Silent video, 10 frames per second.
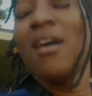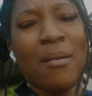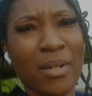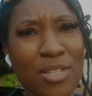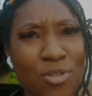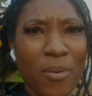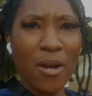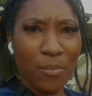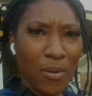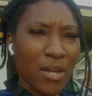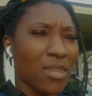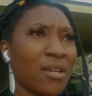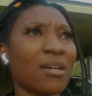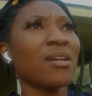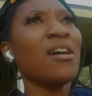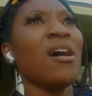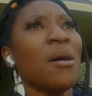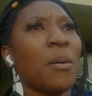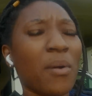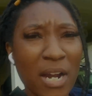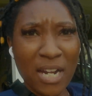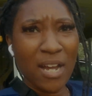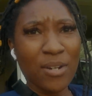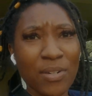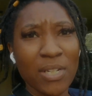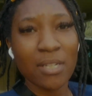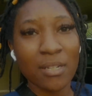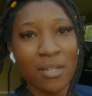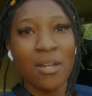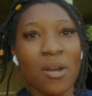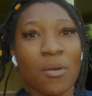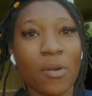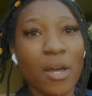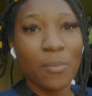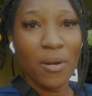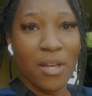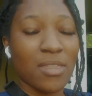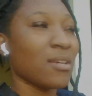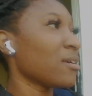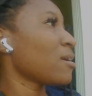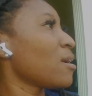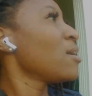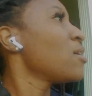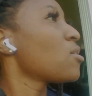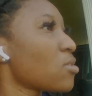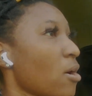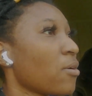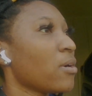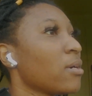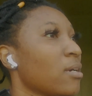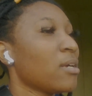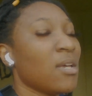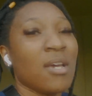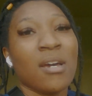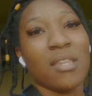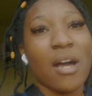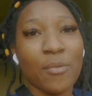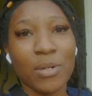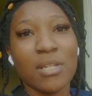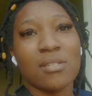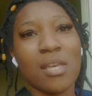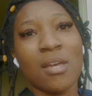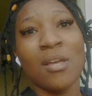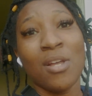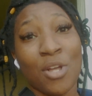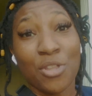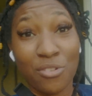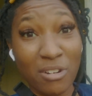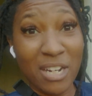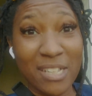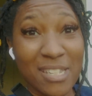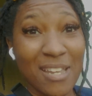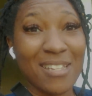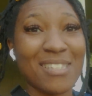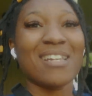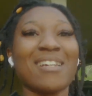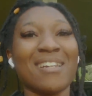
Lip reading: I'm not super out of breath. But right now, we're out of breath. So, that was the running test.